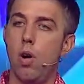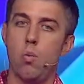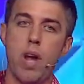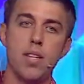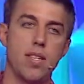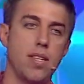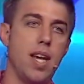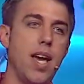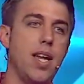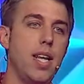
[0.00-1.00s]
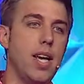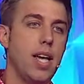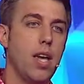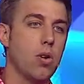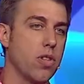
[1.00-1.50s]
raise the dead,
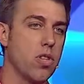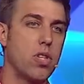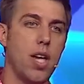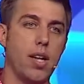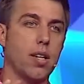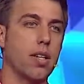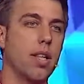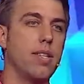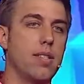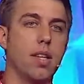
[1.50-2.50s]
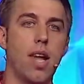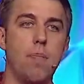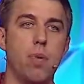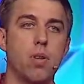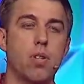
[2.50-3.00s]
heal the sick, cleanse the
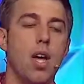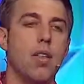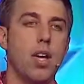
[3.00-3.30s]
lepers.